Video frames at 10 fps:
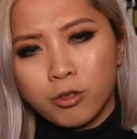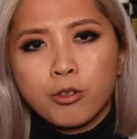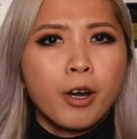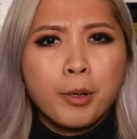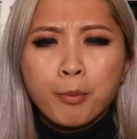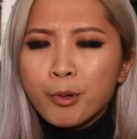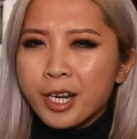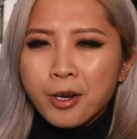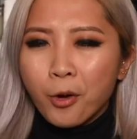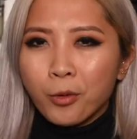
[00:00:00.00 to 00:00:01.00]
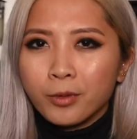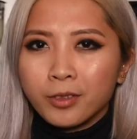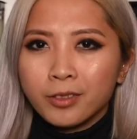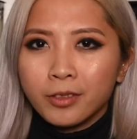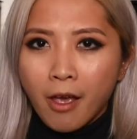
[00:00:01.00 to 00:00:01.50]
Try pre-owned,
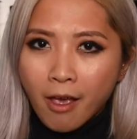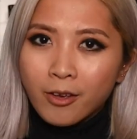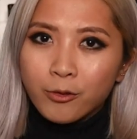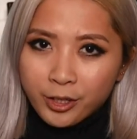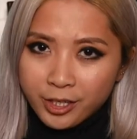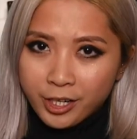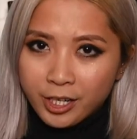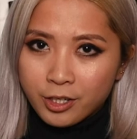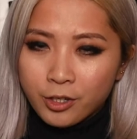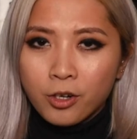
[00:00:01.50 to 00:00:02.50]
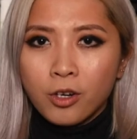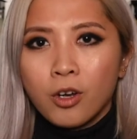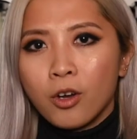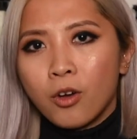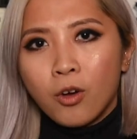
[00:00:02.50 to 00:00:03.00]
vintage,
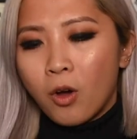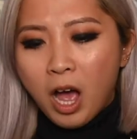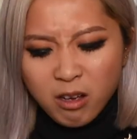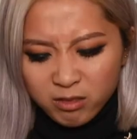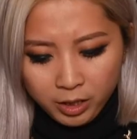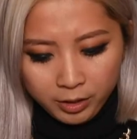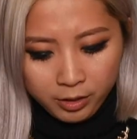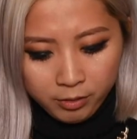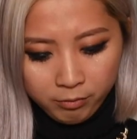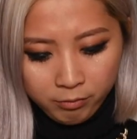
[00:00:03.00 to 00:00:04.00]
or outlet.